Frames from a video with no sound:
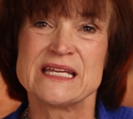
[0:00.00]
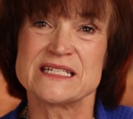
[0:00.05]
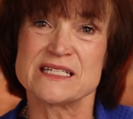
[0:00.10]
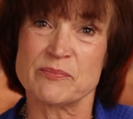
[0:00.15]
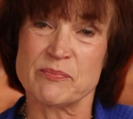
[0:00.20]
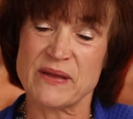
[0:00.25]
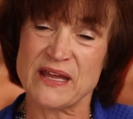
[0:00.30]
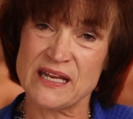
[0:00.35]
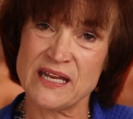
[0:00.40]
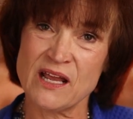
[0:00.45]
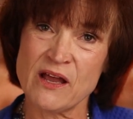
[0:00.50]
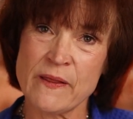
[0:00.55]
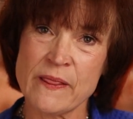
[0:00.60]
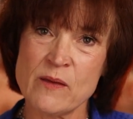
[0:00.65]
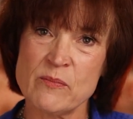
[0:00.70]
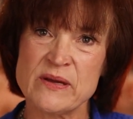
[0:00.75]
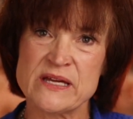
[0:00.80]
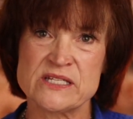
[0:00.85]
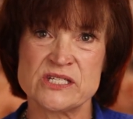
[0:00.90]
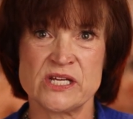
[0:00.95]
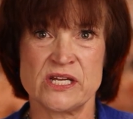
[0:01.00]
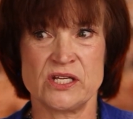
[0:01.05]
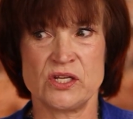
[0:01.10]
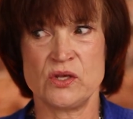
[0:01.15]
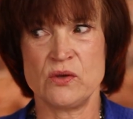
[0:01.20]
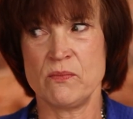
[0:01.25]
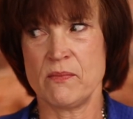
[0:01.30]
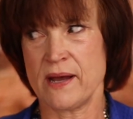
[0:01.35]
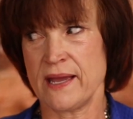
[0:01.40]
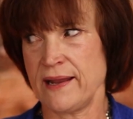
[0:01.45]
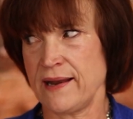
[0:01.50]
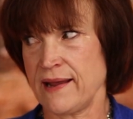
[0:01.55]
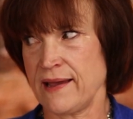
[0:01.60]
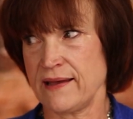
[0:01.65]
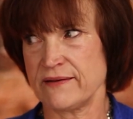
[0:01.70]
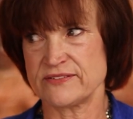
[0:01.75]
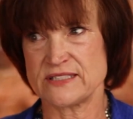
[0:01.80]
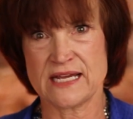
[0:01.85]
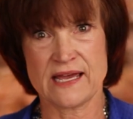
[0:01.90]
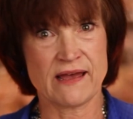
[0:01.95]
Depending on the budget, you might
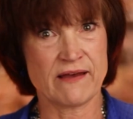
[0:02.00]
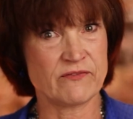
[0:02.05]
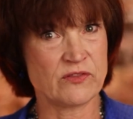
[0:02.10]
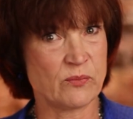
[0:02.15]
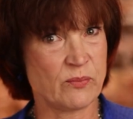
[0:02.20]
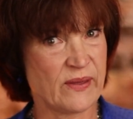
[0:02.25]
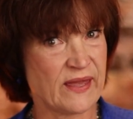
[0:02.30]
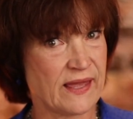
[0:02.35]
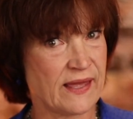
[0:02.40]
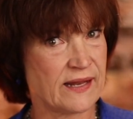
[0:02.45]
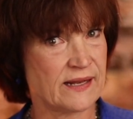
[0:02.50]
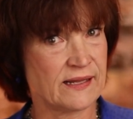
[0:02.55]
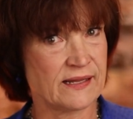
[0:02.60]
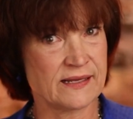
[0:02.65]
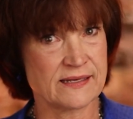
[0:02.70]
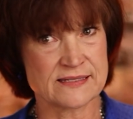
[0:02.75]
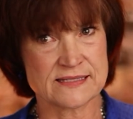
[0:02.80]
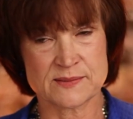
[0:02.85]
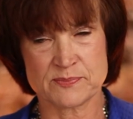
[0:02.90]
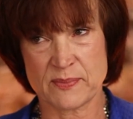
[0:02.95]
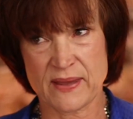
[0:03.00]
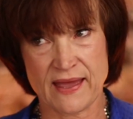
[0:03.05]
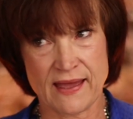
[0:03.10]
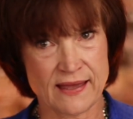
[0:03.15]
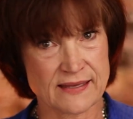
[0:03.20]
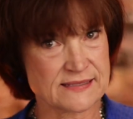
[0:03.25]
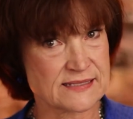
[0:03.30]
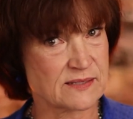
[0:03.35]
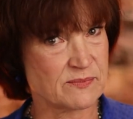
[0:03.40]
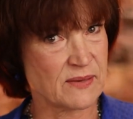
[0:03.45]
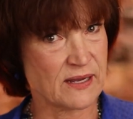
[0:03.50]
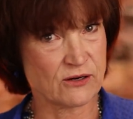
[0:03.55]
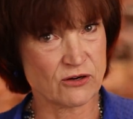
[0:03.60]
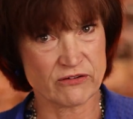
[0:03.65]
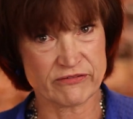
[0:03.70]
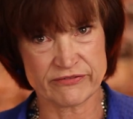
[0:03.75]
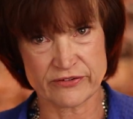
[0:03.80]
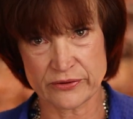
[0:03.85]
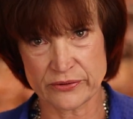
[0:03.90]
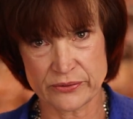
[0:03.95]
have to have the panelists pass the
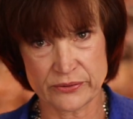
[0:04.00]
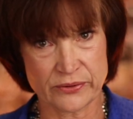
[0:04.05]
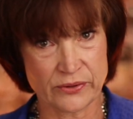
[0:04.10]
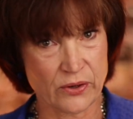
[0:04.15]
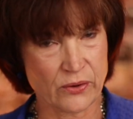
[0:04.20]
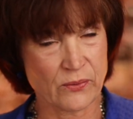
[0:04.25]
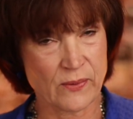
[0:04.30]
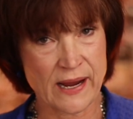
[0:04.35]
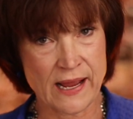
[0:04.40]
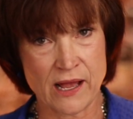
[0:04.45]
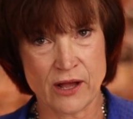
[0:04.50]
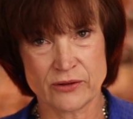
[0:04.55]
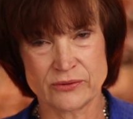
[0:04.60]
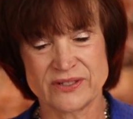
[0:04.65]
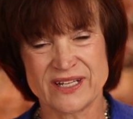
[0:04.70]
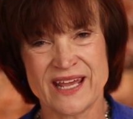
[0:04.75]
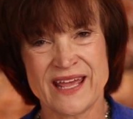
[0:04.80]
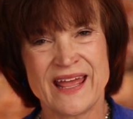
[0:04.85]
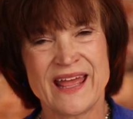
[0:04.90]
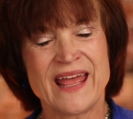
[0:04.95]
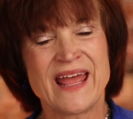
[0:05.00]
microphone around.